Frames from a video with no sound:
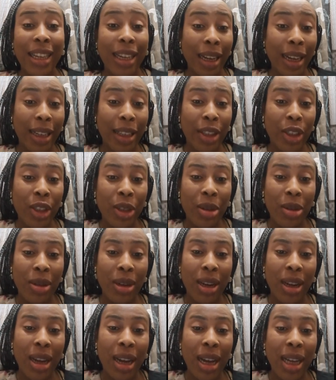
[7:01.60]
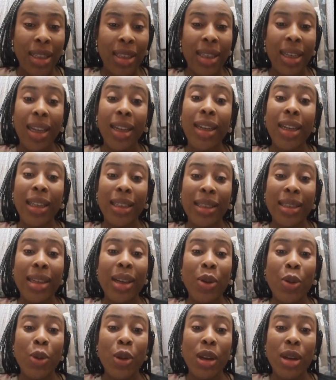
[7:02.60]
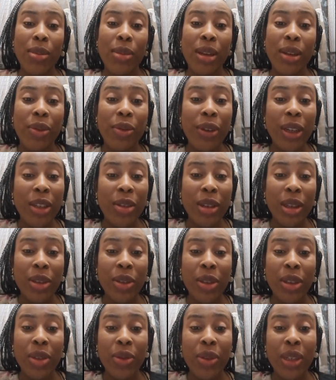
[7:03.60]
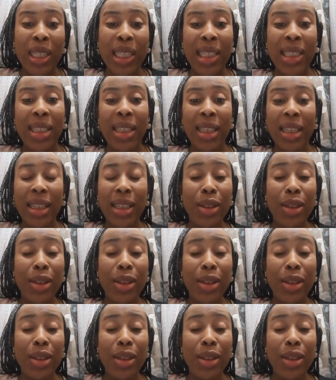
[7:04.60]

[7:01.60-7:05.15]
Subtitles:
a lecturer at Alex Ekweme Federal University